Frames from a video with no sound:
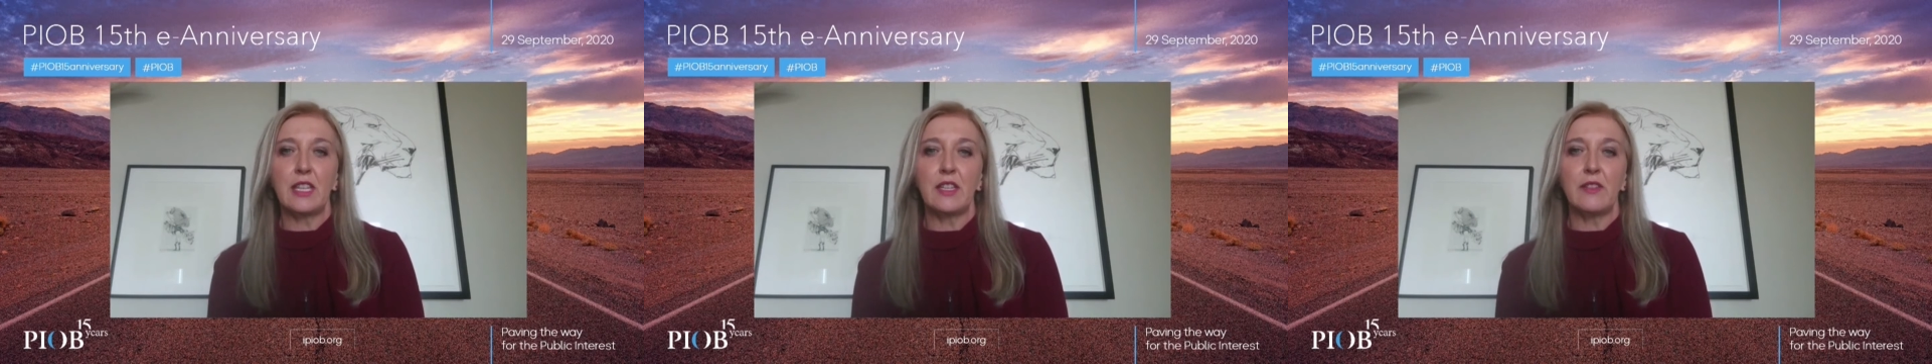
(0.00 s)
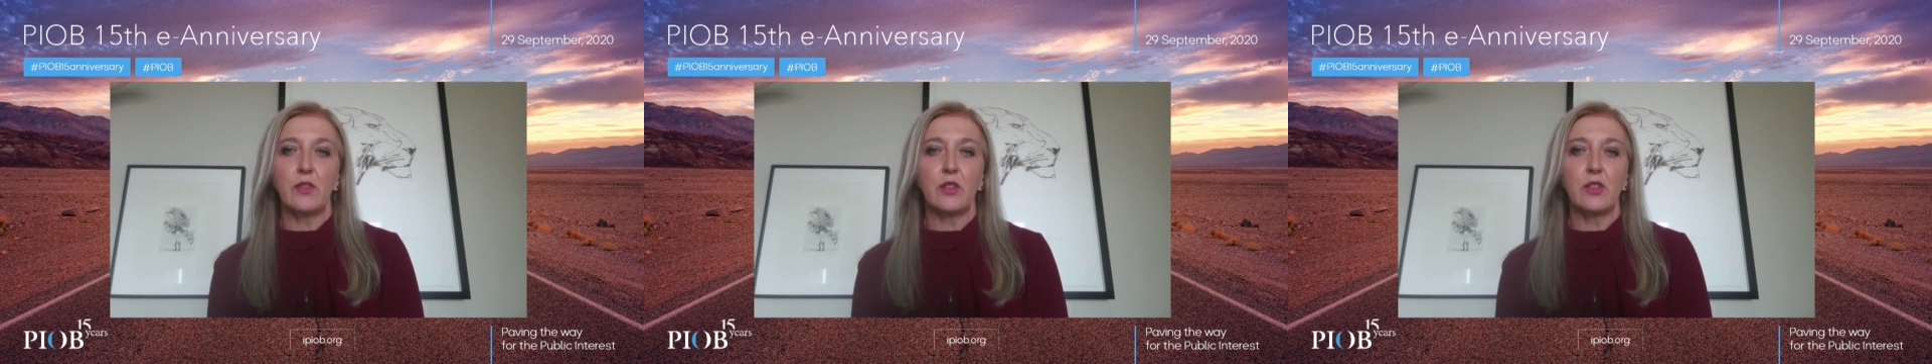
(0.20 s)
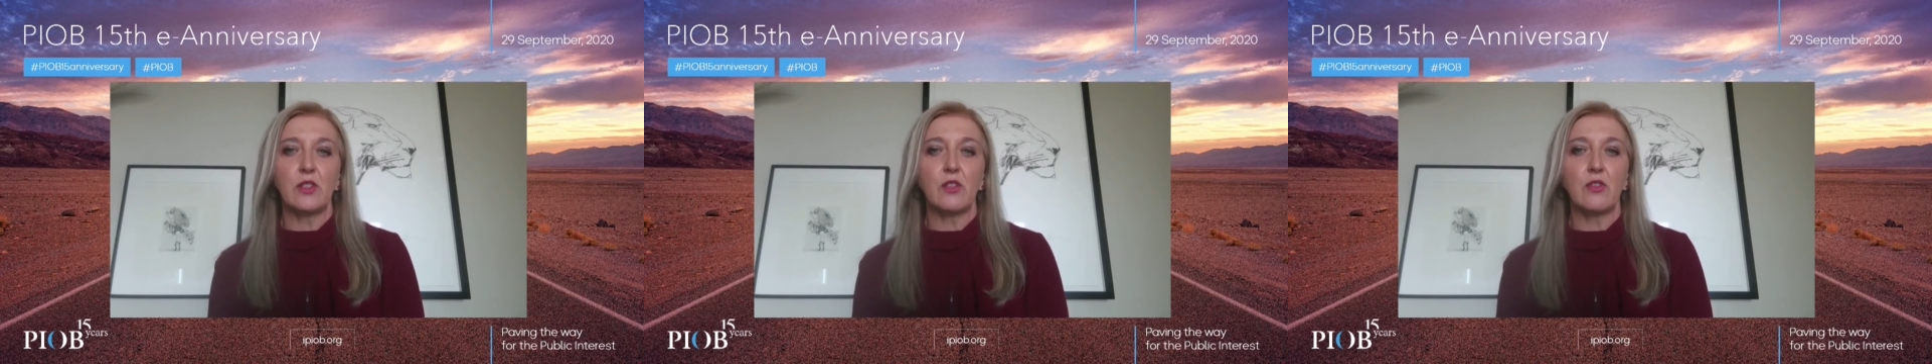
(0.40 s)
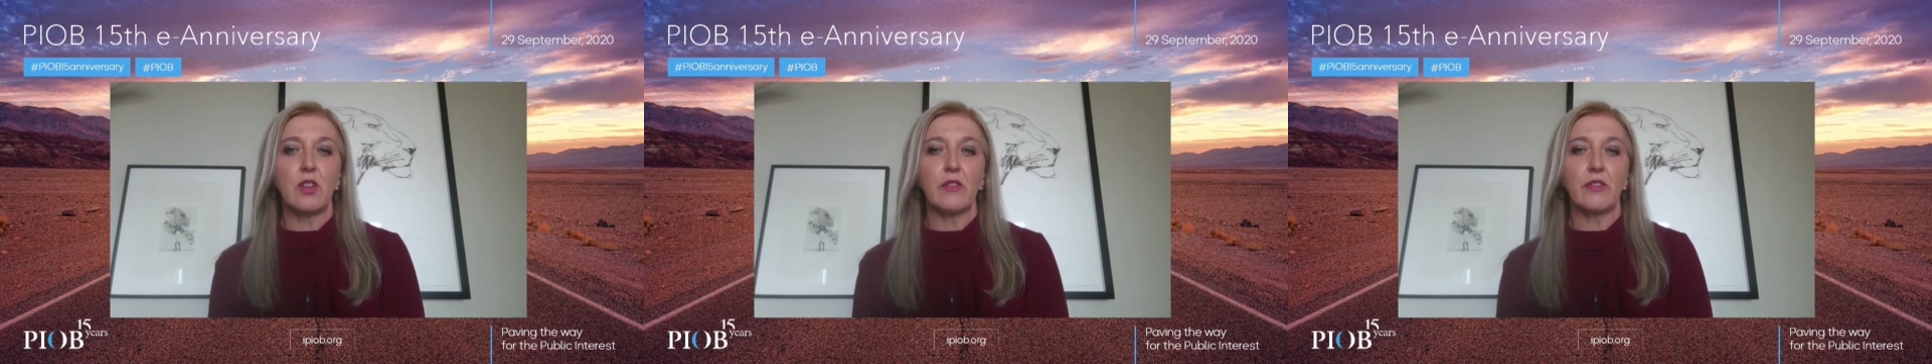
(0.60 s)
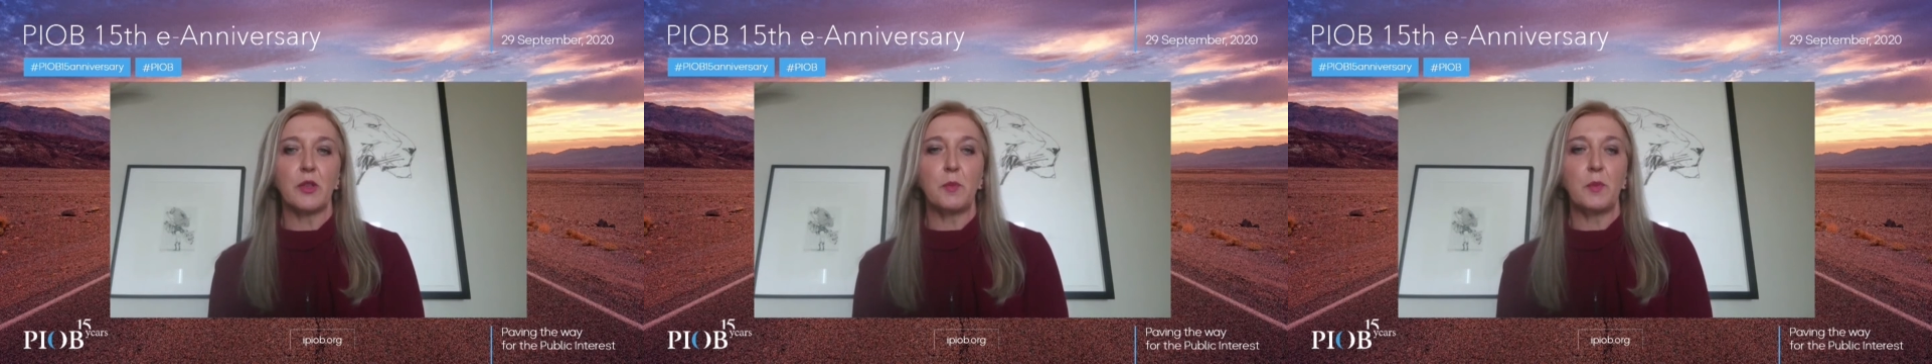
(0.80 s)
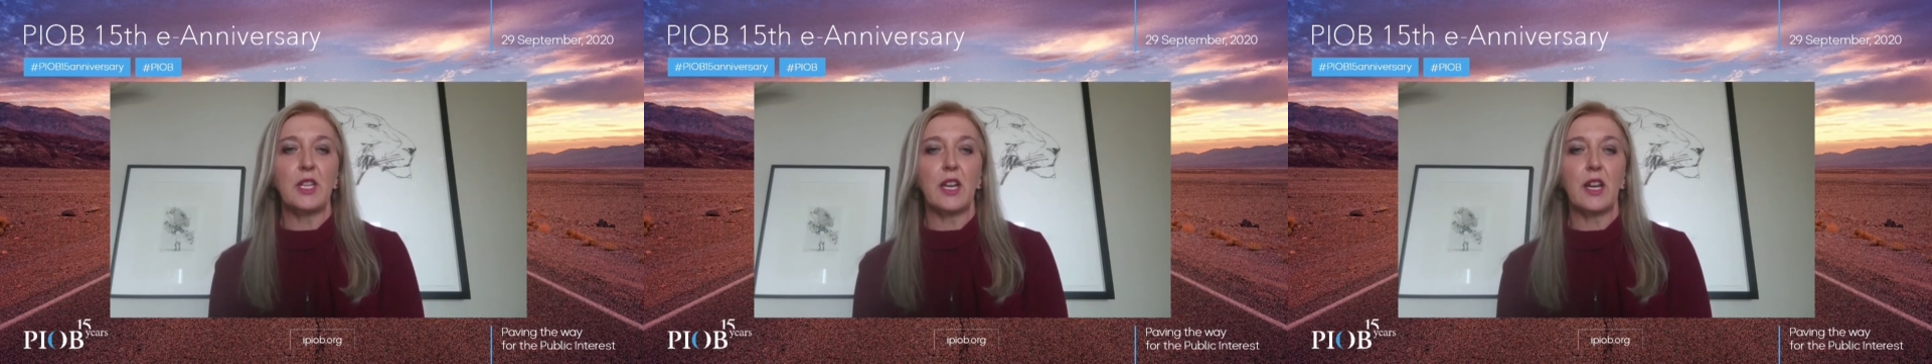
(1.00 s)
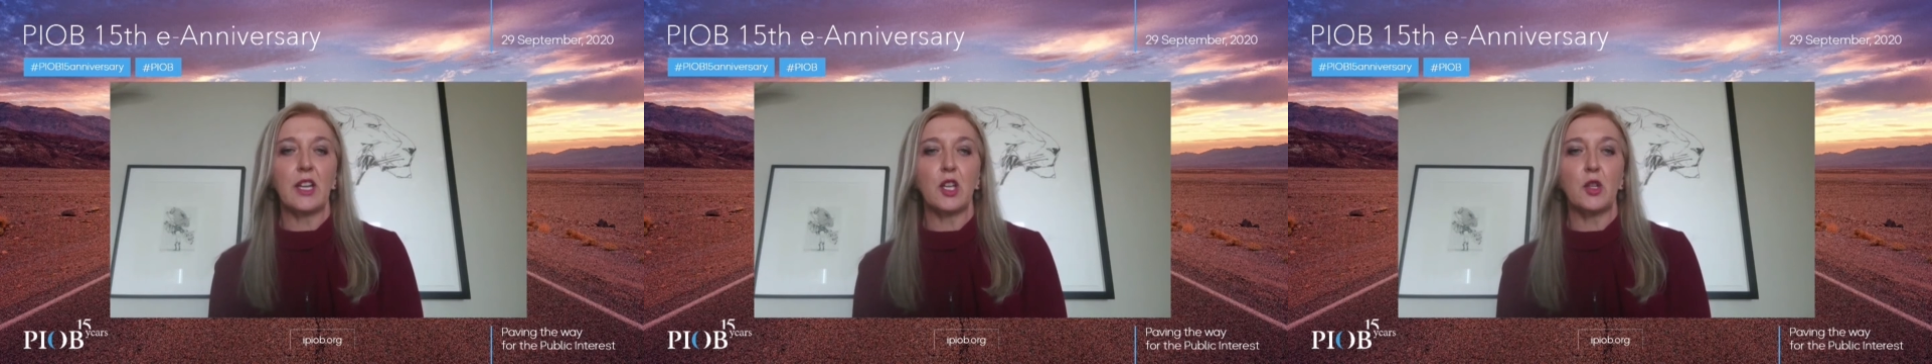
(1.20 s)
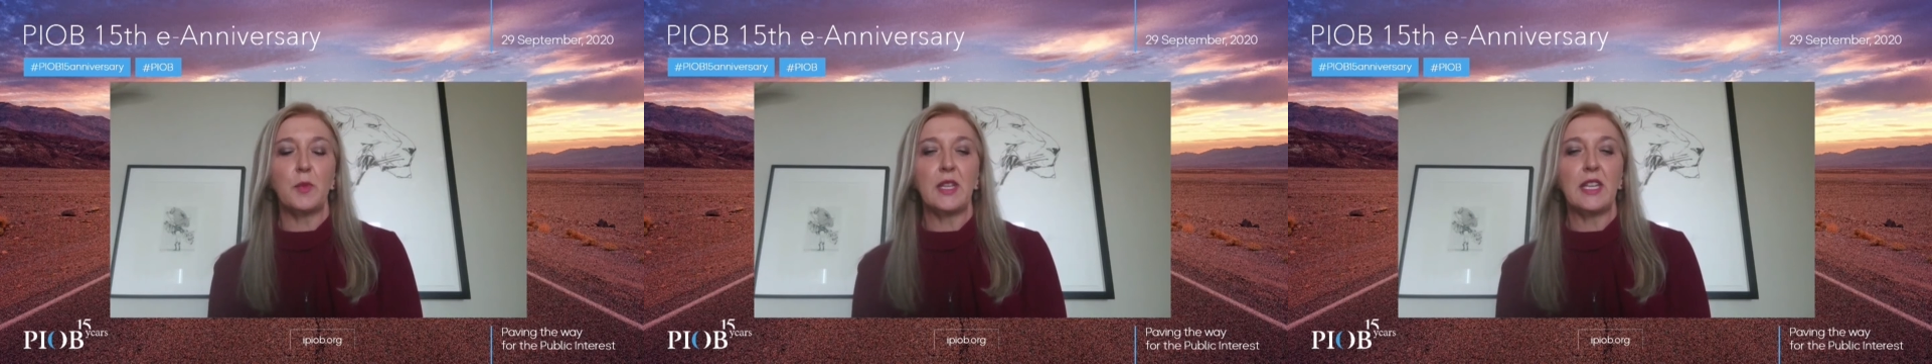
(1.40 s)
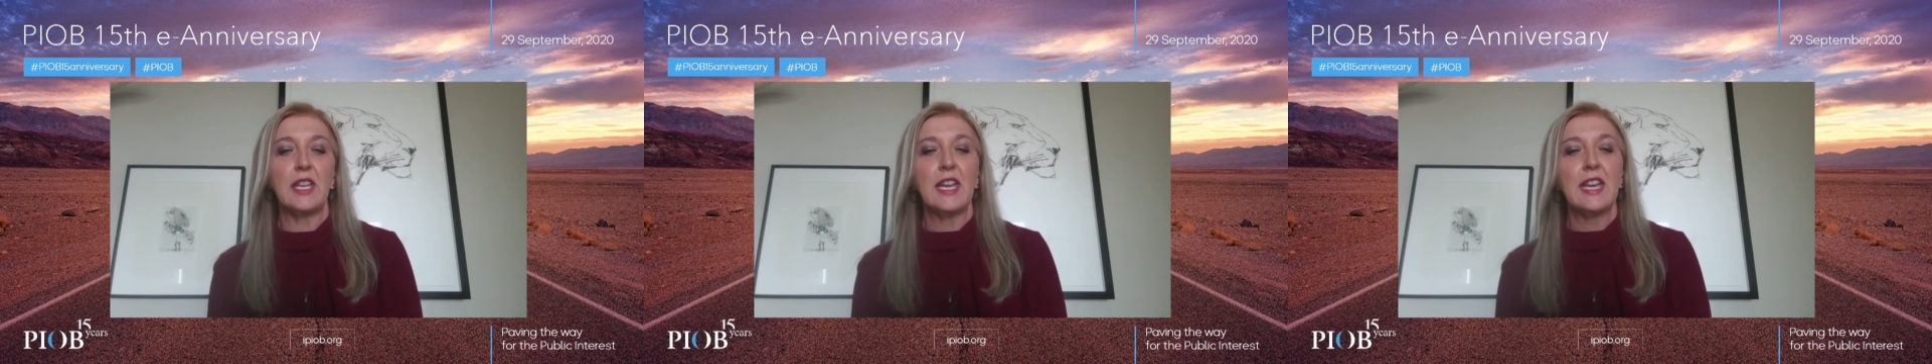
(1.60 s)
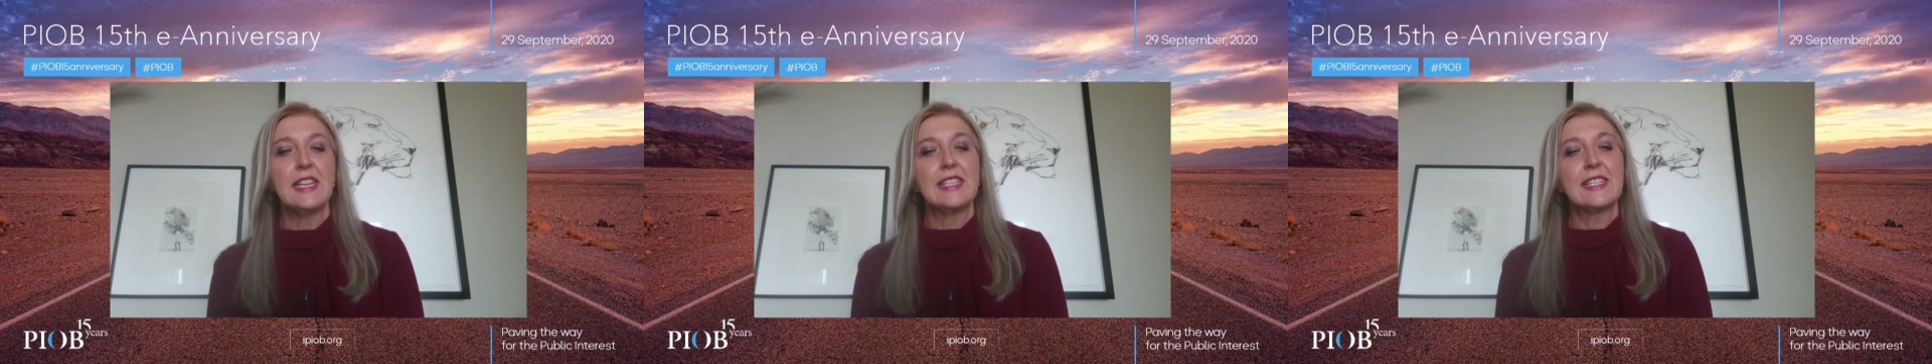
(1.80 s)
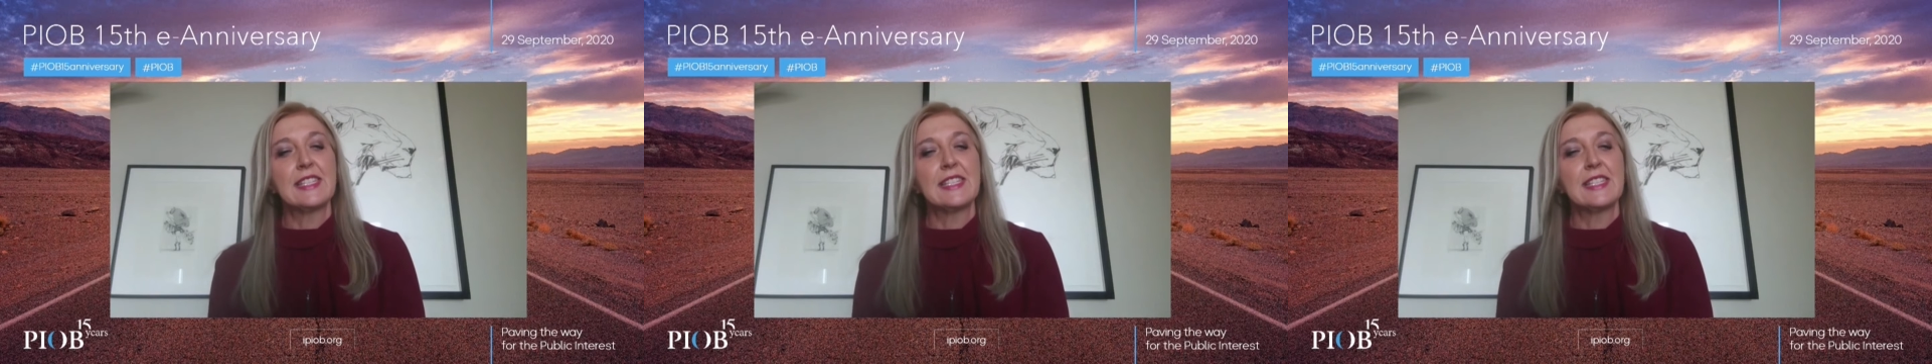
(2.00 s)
anniversary of the PIOB,